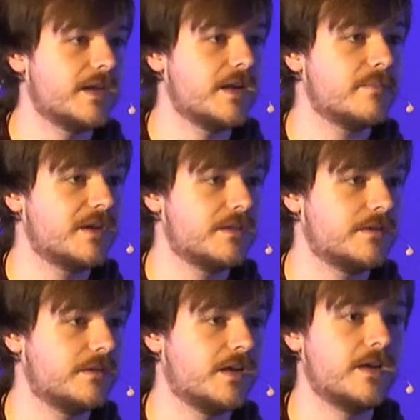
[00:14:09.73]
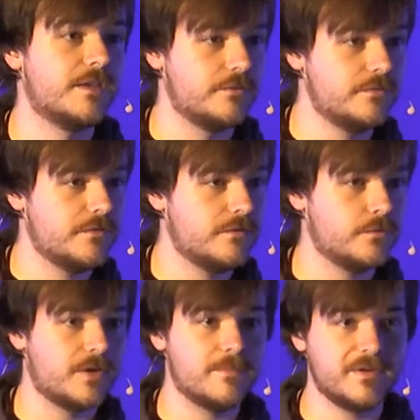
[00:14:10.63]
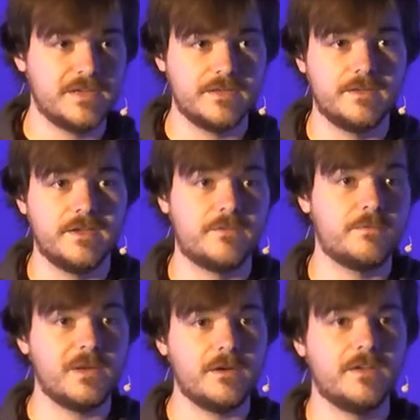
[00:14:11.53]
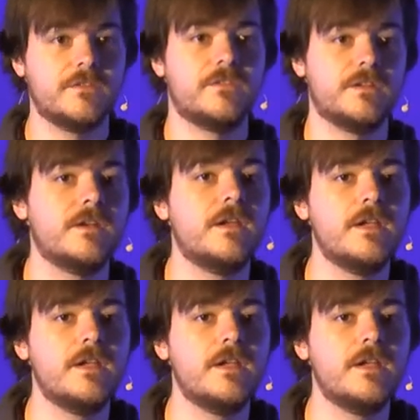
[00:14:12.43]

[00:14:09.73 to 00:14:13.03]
Anybody could kind of use this, or anybody could experience it.